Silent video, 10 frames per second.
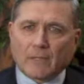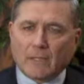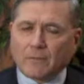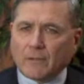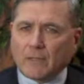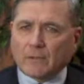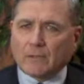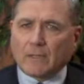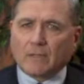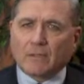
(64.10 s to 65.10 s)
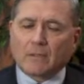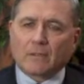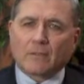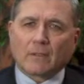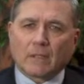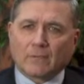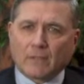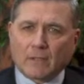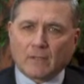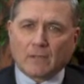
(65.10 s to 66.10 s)
non-financial assets and
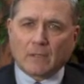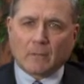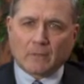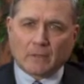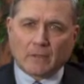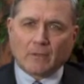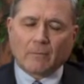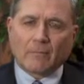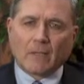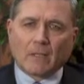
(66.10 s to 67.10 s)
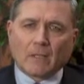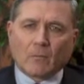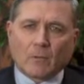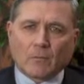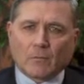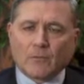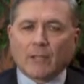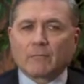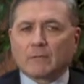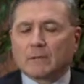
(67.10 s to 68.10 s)
non-financial liabilities, which will
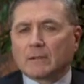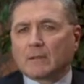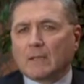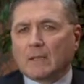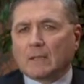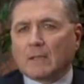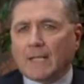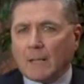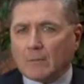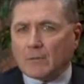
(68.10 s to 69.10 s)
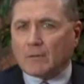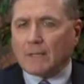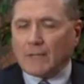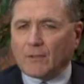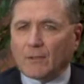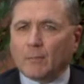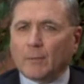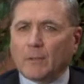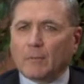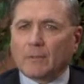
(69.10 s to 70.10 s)
generally capture asset
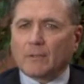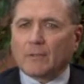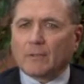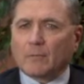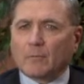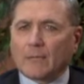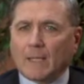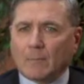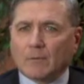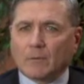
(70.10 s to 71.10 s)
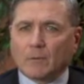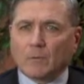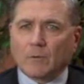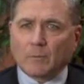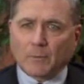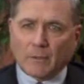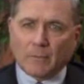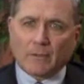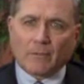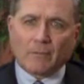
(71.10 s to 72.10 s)
impairments and will capture goodwill
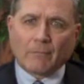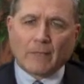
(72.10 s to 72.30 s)
impairments.